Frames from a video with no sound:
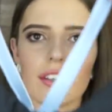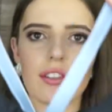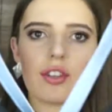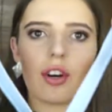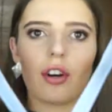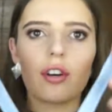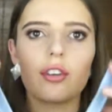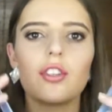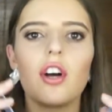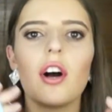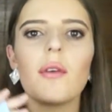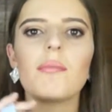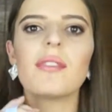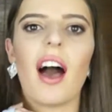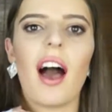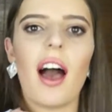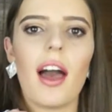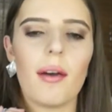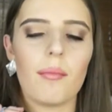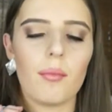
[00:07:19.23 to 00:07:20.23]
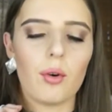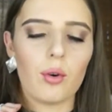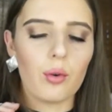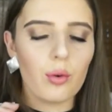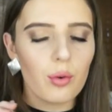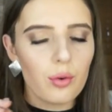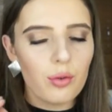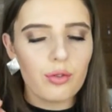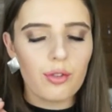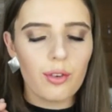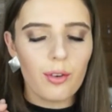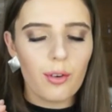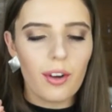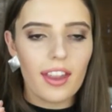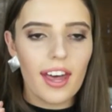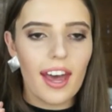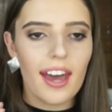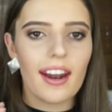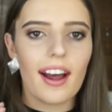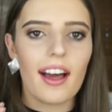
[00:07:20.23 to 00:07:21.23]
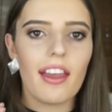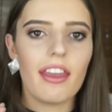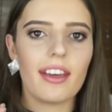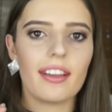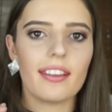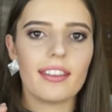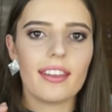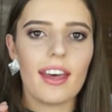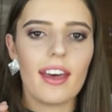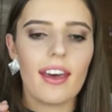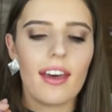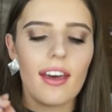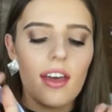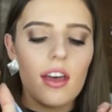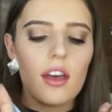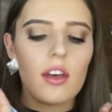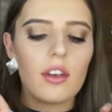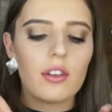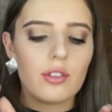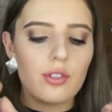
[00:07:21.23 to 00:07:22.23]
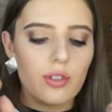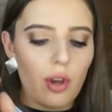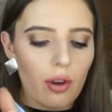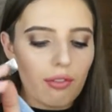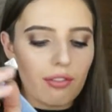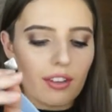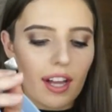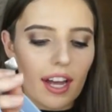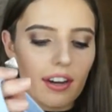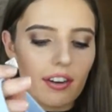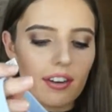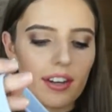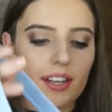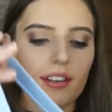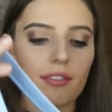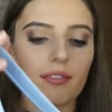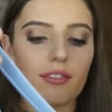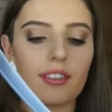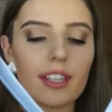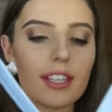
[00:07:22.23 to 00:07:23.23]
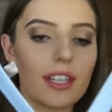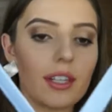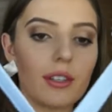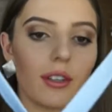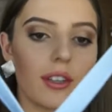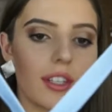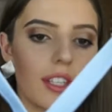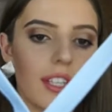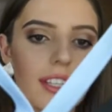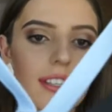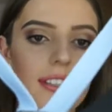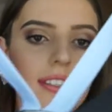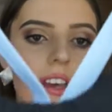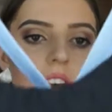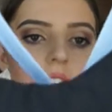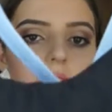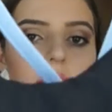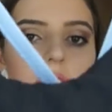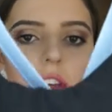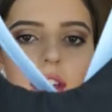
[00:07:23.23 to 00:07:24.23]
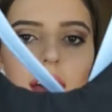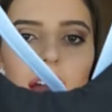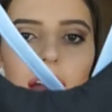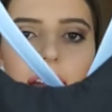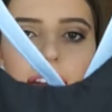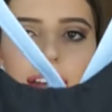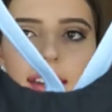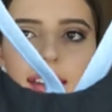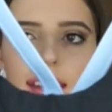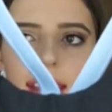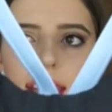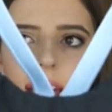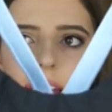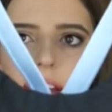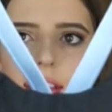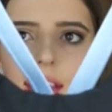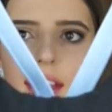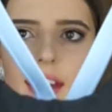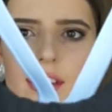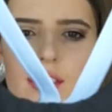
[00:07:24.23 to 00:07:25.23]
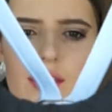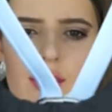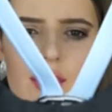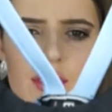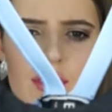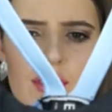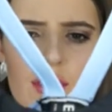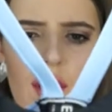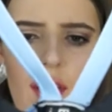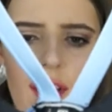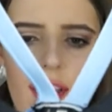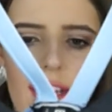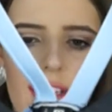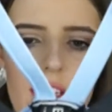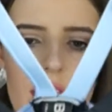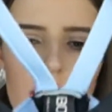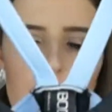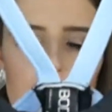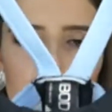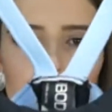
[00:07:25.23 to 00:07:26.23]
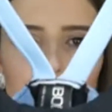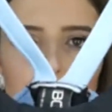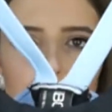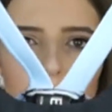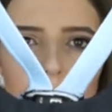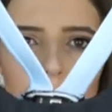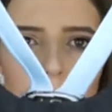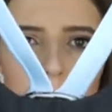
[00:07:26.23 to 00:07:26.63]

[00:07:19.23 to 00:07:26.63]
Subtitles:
tog tops. I am all for that. I think they're so flattering and really gorgeous. And yeah, and then it's just got like this bluey